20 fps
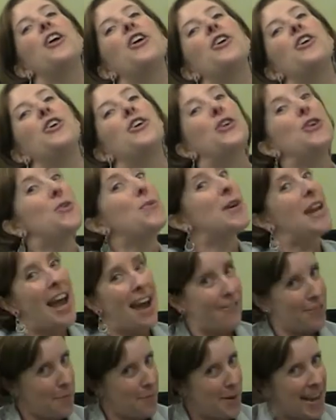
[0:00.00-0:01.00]
You would
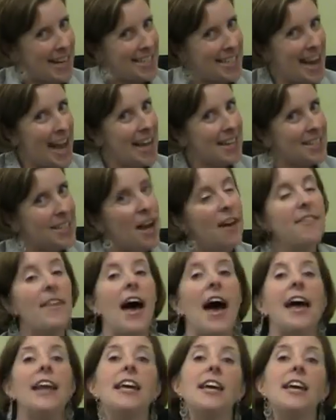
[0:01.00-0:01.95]
have to pay tax on that